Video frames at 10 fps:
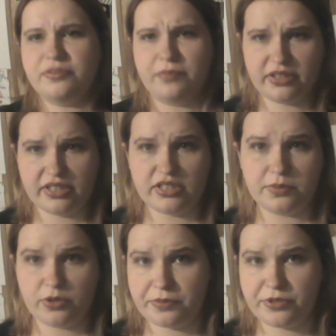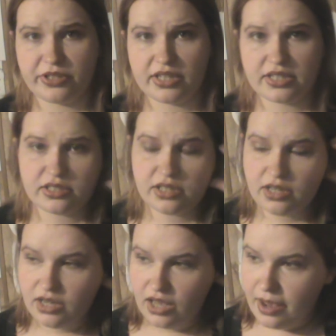monthly subscription things.
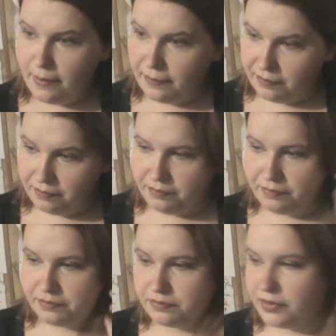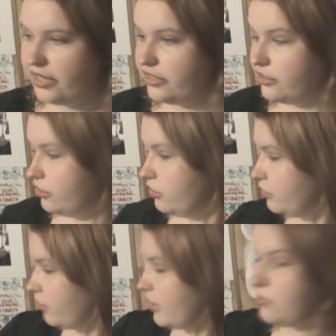But
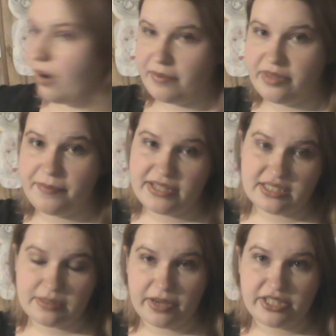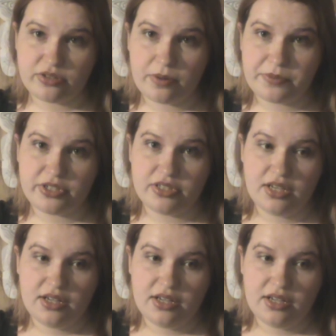Loot Crate's probably the best in my description.